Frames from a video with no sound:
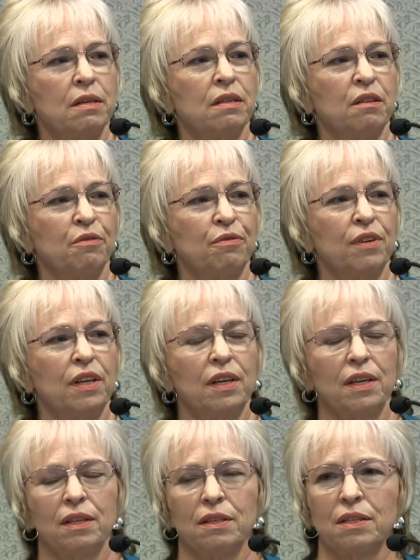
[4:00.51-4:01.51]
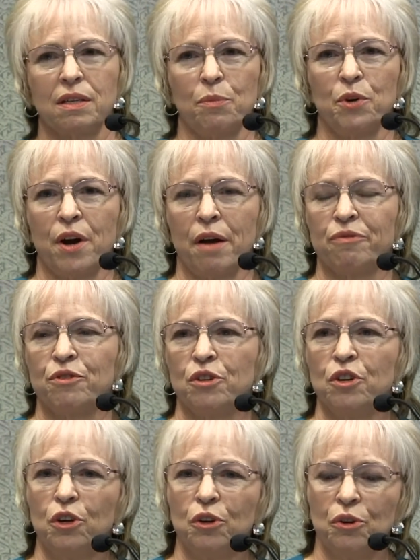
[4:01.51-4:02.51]
of the summer
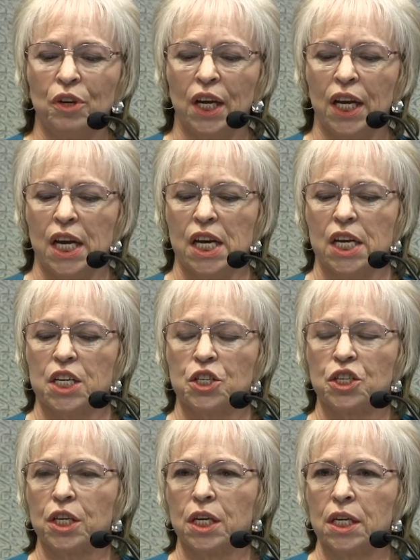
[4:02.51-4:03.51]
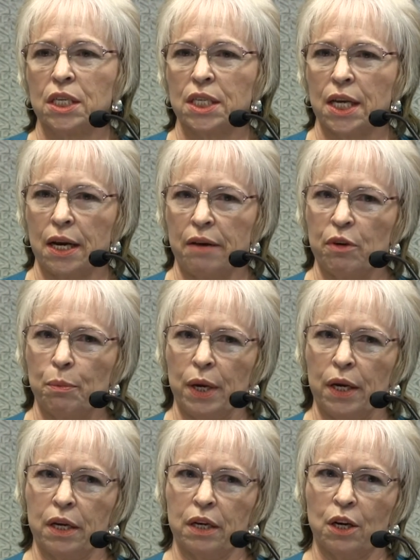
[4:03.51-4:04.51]
afternoon, she said
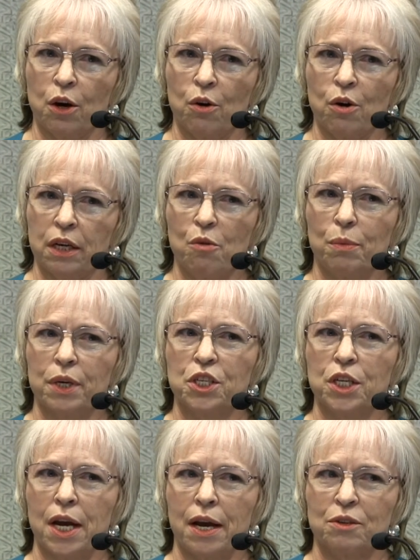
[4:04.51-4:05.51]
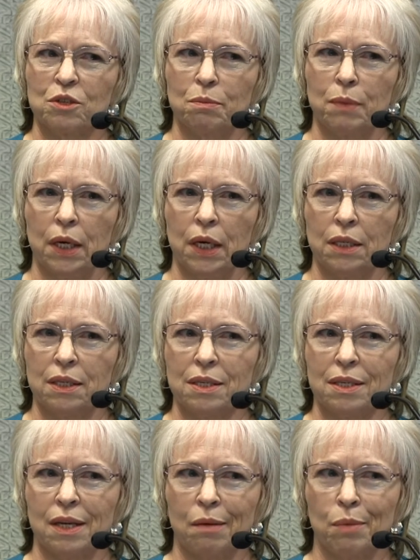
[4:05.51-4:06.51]
everybody can go home, but she asked me to
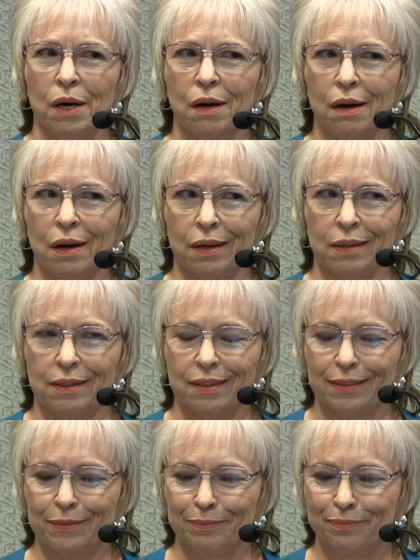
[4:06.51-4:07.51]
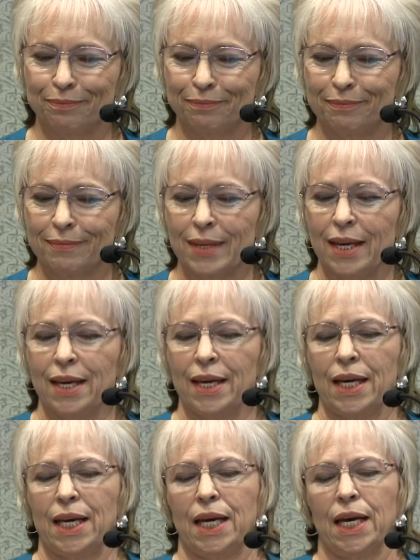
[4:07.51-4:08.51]
stay behind.
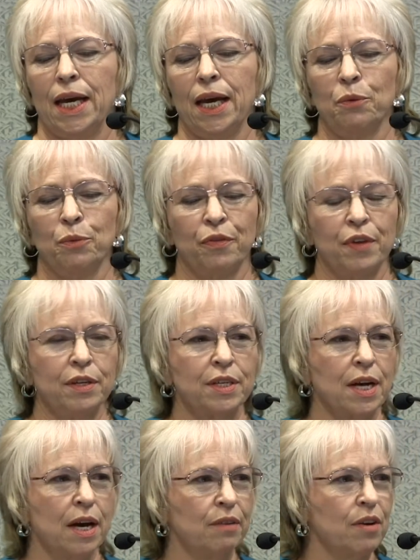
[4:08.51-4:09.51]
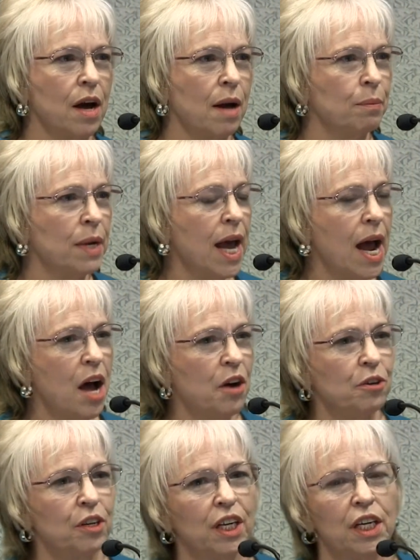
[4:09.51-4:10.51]
And when things kind of calmed
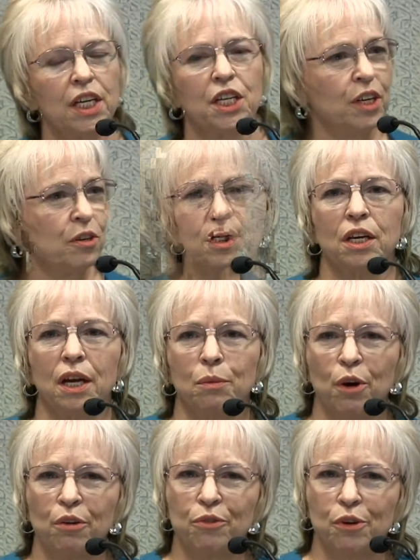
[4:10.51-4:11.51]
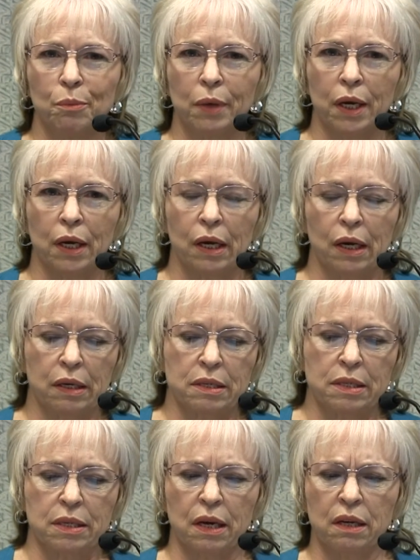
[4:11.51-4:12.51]
down, she came over to me and
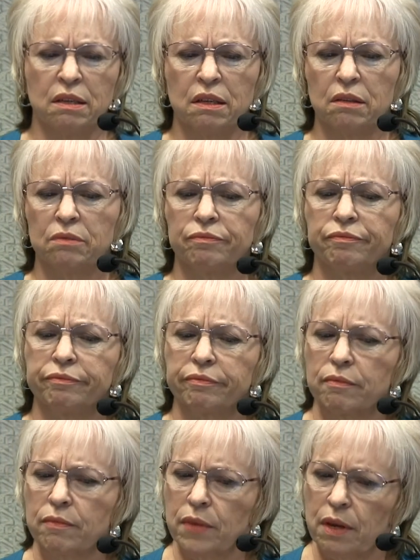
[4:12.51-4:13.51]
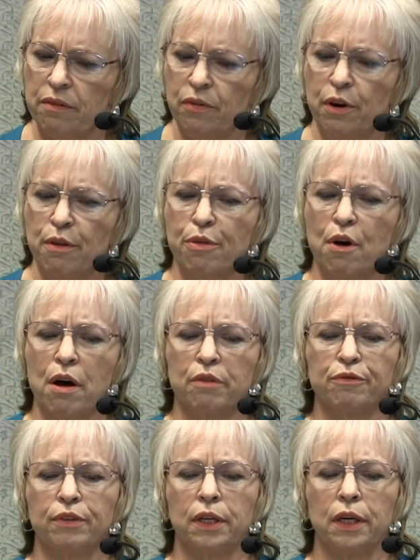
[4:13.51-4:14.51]
said, very
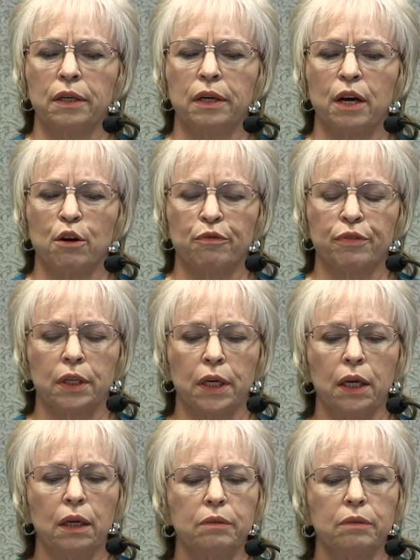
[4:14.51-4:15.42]
thoughtfully and carefully,